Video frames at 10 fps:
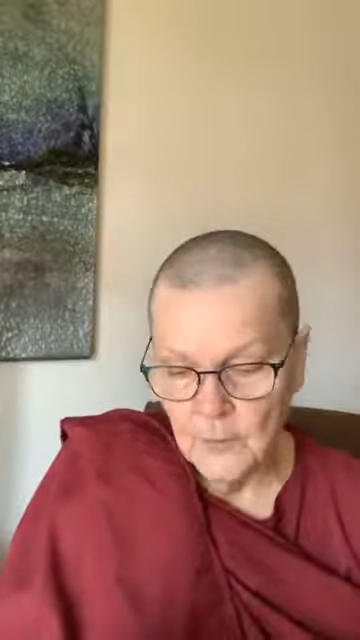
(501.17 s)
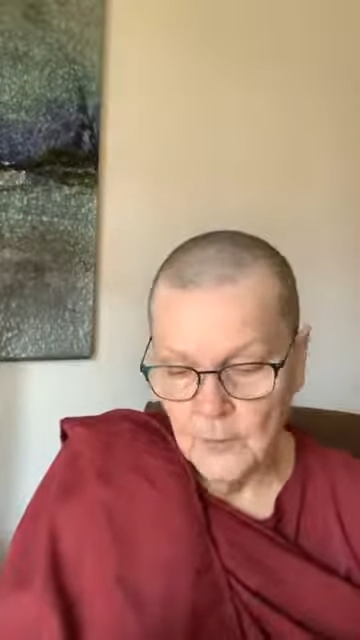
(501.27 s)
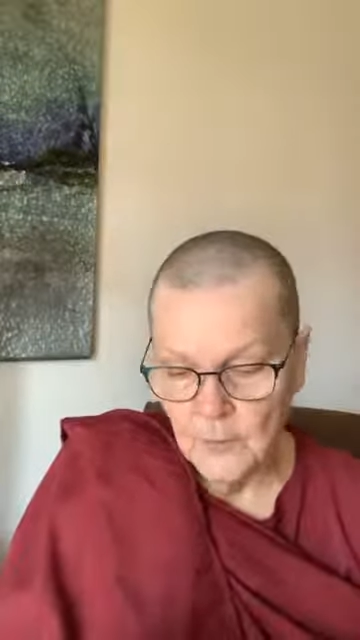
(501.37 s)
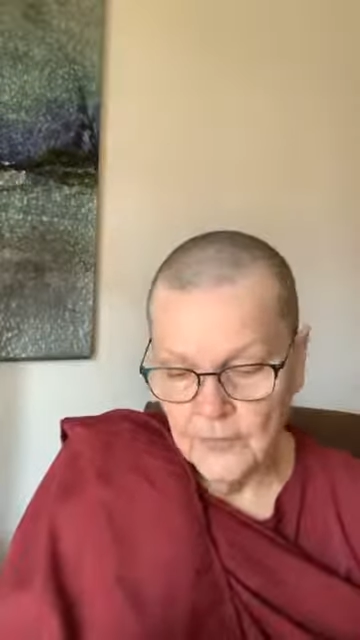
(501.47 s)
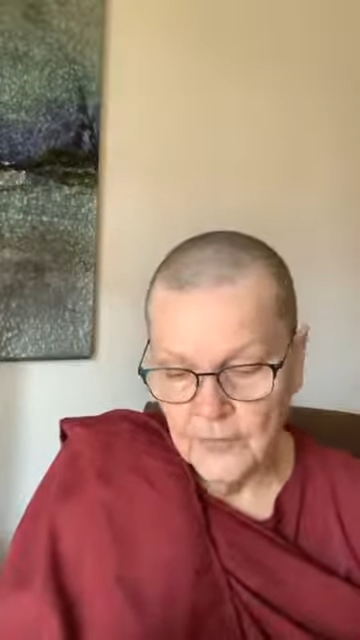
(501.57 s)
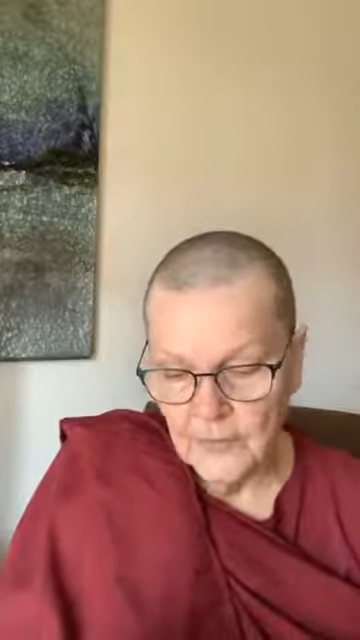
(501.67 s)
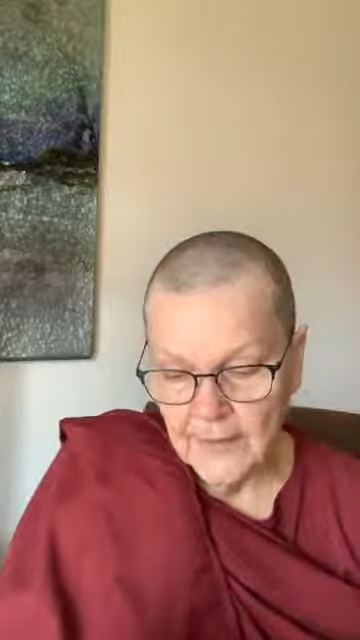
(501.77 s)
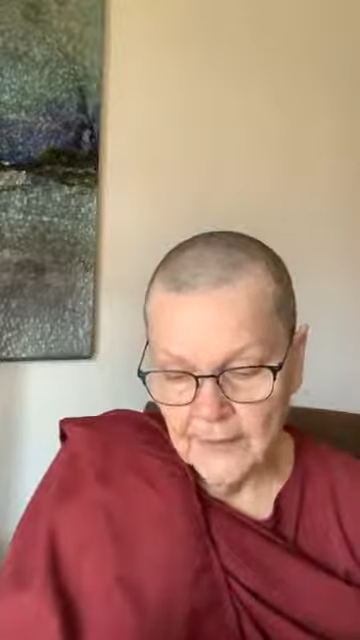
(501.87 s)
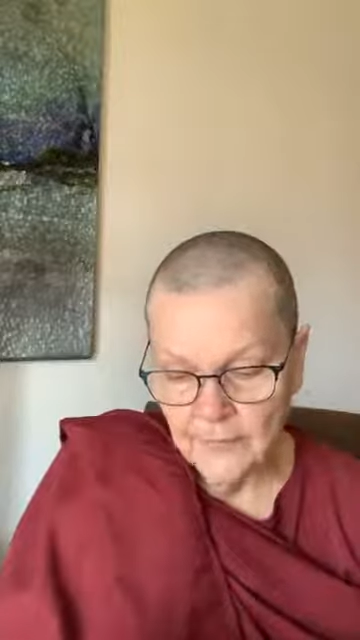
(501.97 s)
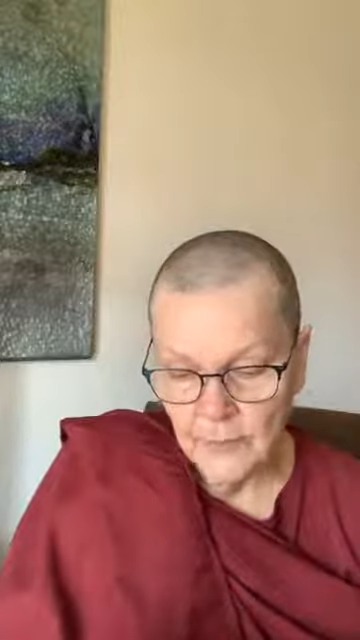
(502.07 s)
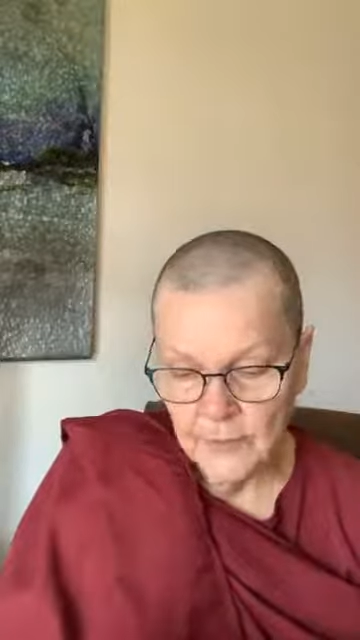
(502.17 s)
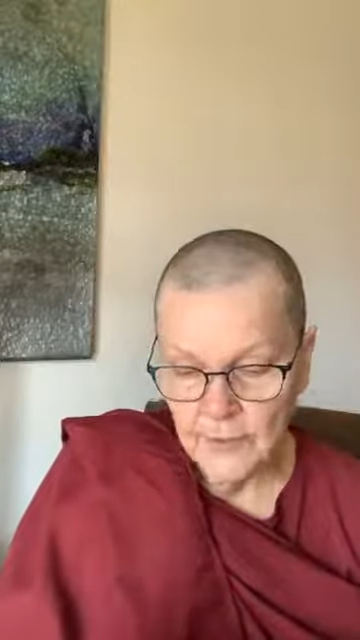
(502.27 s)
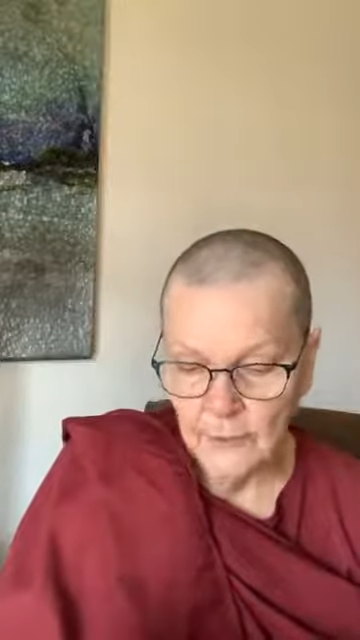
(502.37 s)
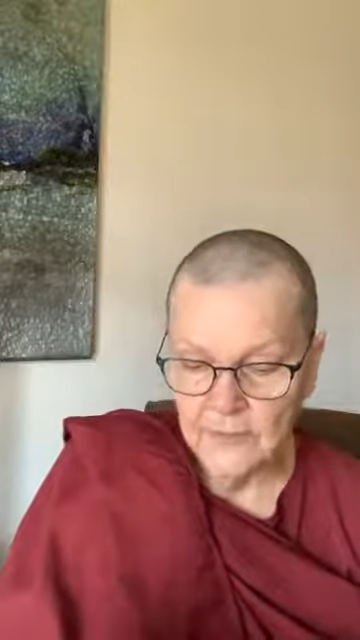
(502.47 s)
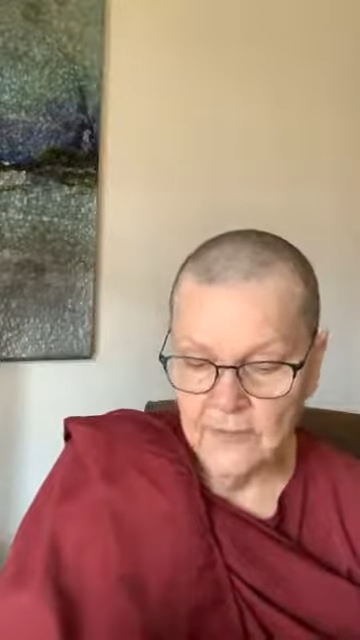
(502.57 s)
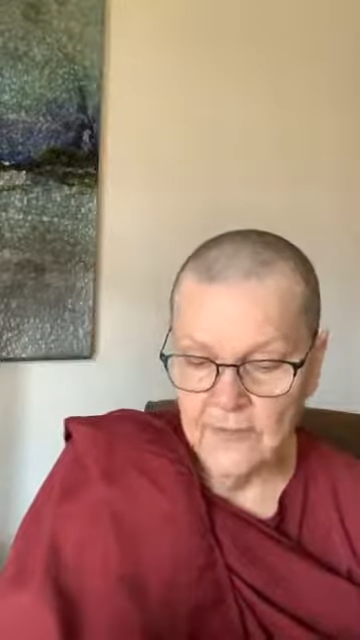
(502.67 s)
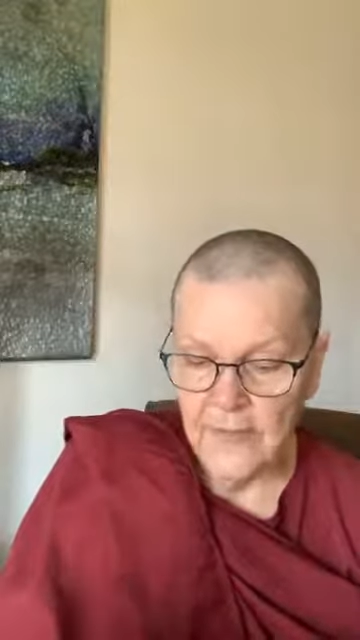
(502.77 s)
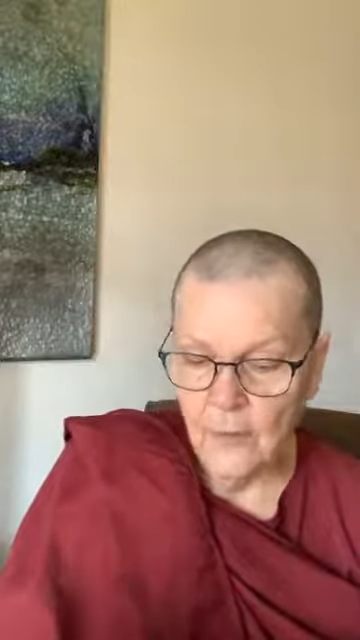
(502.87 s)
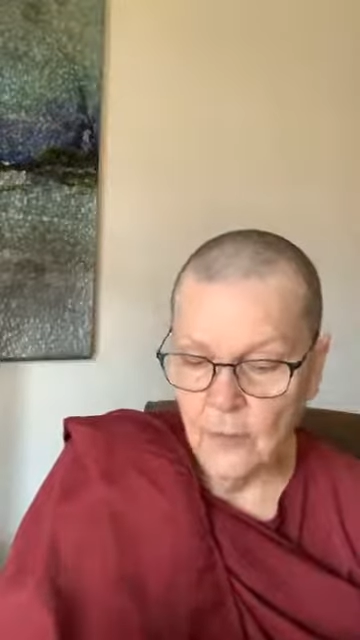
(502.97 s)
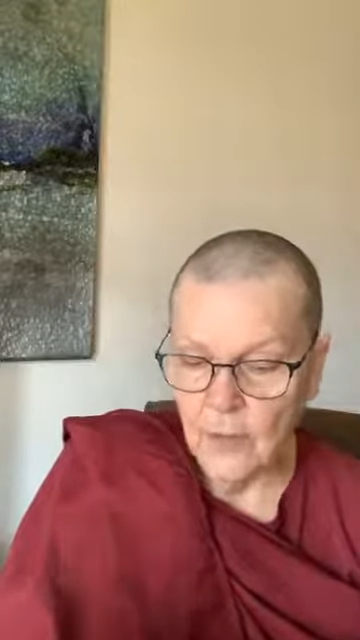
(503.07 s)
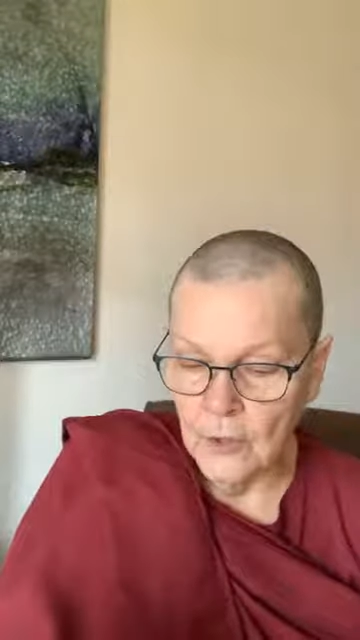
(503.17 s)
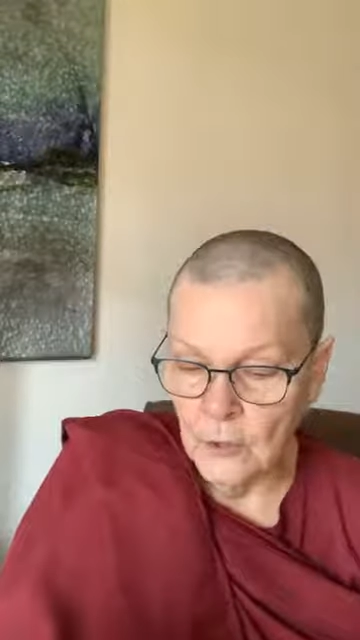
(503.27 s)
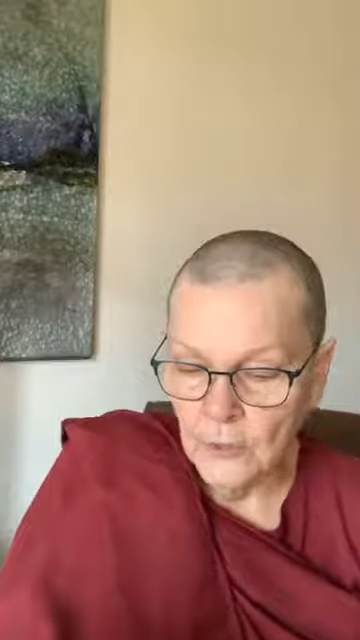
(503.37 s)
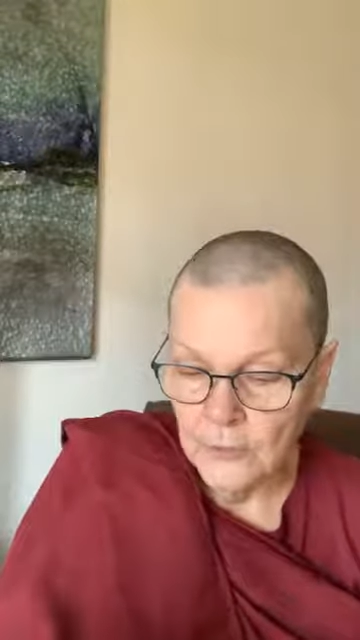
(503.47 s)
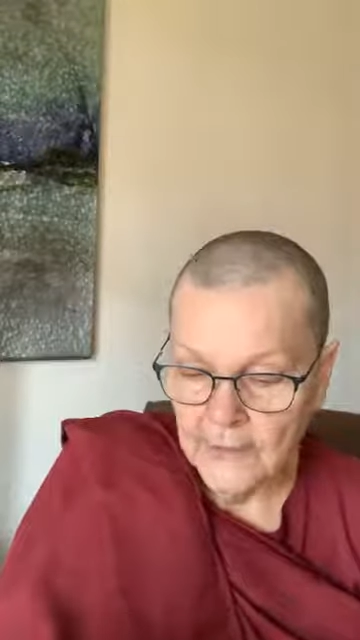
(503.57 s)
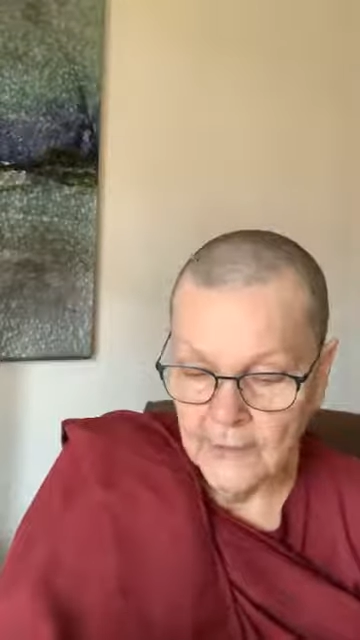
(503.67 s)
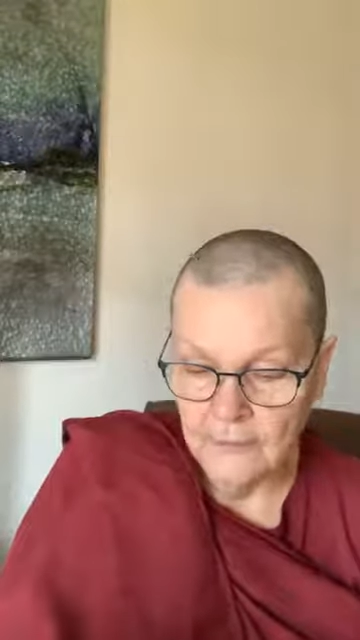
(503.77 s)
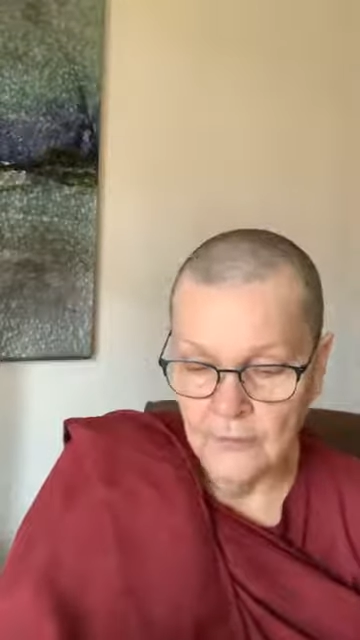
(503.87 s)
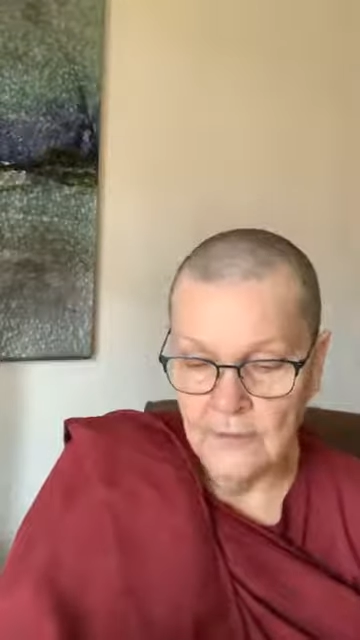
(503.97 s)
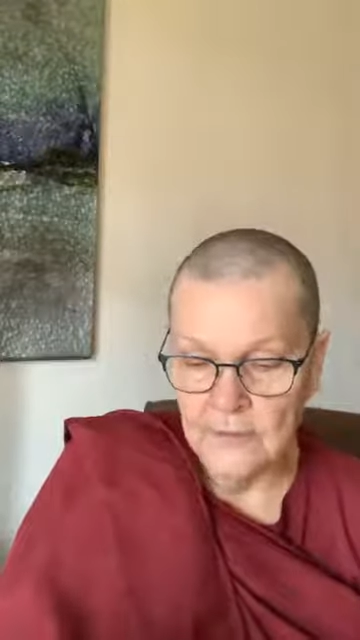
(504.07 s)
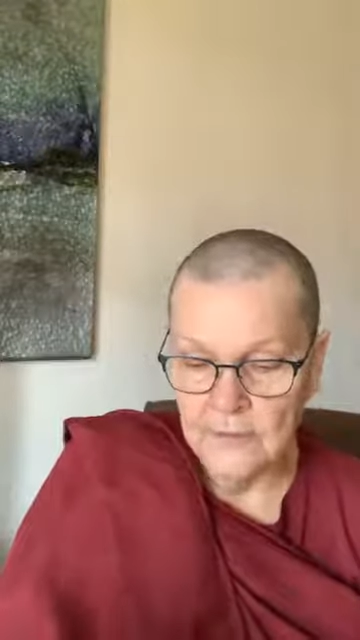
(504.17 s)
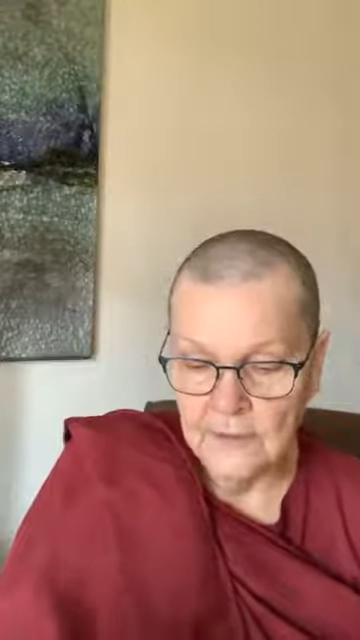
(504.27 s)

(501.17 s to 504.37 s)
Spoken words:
Personal effort uses our own effort,